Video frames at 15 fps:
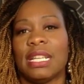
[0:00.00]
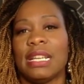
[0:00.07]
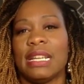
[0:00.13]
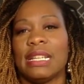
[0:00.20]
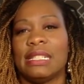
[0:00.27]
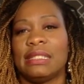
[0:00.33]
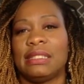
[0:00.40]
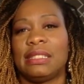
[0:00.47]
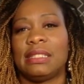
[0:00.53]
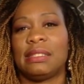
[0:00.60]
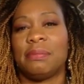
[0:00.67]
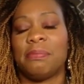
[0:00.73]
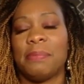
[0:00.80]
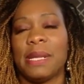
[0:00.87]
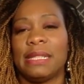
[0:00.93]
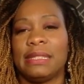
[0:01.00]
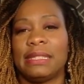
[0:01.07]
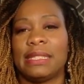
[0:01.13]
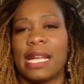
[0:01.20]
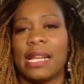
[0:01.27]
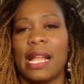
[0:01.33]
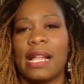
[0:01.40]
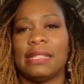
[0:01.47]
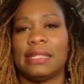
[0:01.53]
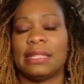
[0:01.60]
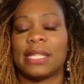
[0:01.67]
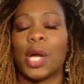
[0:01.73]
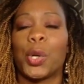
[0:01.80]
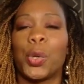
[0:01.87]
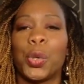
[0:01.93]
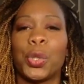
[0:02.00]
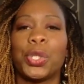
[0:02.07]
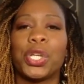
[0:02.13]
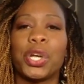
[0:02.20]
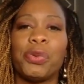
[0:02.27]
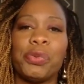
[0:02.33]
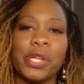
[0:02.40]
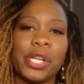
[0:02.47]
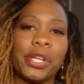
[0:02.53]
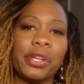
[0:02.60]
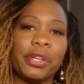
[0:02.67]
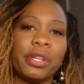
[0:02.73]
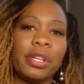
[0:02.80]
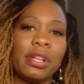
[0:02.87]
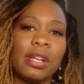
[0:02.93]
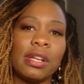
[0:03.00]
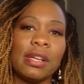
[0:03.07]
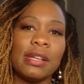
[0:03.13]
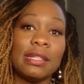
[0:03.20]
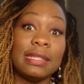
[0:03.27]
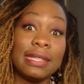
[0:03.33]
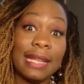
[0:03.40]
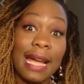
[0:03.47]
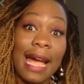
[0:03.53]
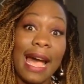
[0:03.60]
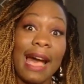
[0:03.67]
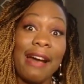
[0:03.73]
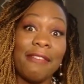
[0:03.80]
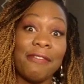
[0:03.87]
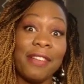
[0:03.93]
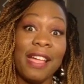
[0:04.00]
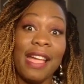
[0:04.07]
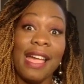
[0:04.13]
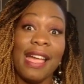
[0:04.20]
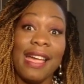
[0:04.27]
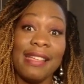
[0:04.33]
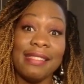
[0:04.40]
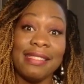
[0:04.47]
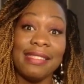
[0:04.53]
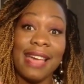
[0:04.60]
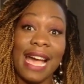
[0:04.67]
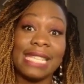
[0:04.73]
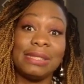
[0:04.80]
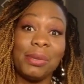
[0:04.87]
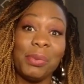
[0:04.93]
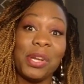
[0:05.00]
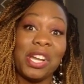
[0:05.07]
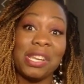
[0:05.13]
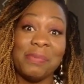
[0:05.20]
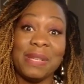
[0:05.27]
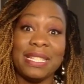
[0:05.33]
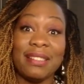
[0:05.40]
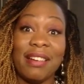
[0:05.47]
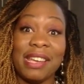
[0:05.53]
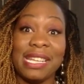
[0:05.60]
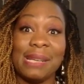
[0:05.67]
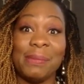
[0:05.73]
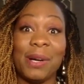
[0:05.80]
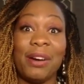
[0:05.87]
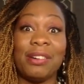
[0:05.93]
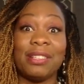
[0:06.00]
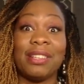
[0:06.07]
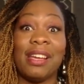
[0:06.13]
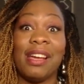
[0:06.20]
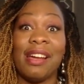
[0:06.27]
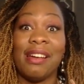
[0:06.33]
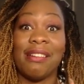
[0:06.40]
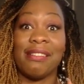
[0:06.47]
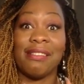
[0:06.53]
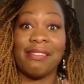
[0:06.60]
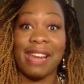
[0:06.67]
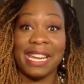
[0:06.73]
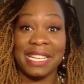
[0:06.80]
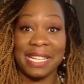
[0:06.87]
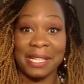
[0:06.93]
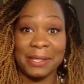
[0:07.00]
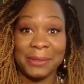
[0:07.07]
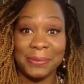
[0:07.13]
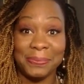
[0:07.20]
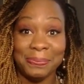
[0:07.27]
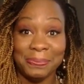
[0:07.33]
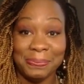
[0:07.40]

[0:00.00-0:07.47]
Is business analysis a good career to have? And that's what we're going to be talking about right now.